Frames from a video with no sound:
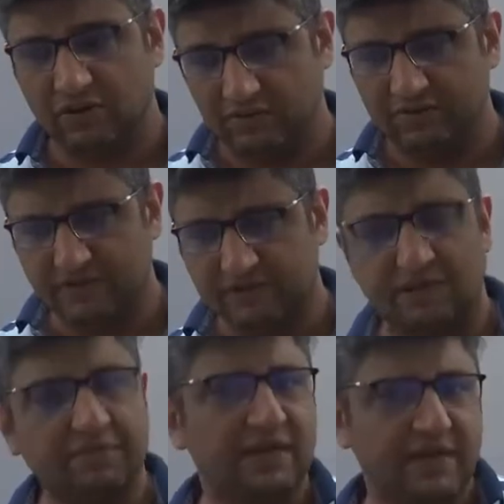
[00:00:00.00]
if
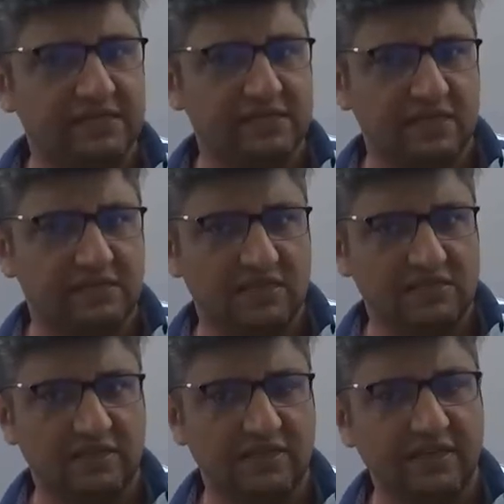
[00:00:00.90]
something is
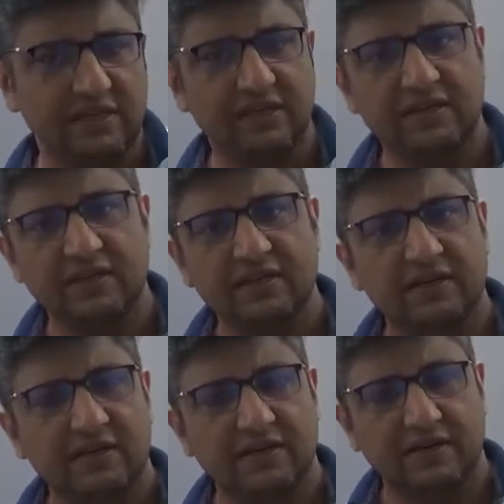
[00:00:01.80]
really
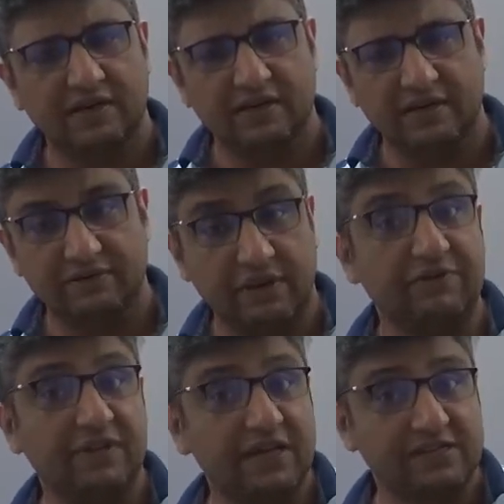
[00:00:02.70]
if
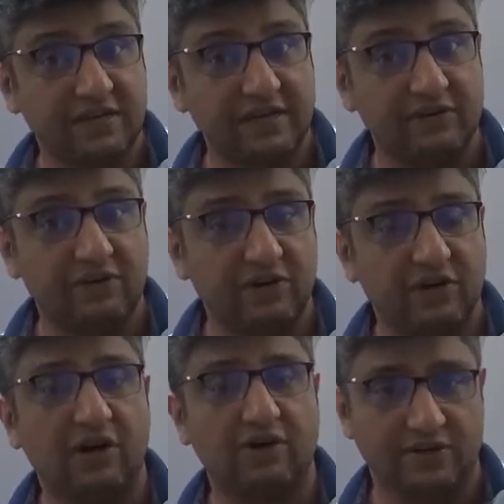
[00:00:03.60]
everything is really good or
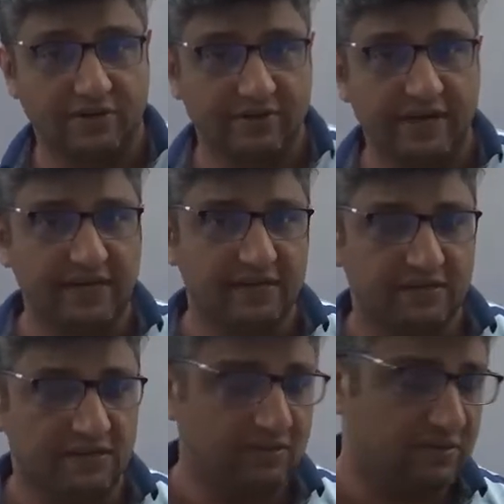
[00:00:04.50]
not, right?
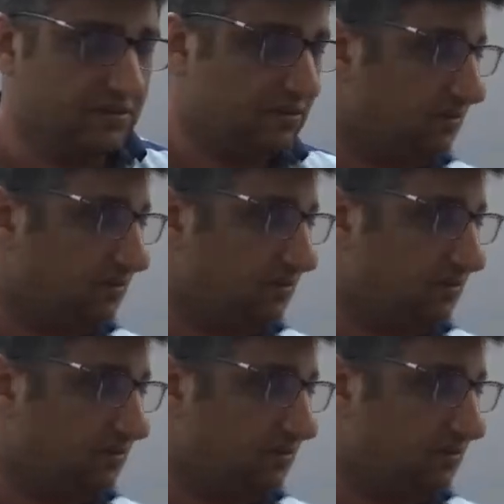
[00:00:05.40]
So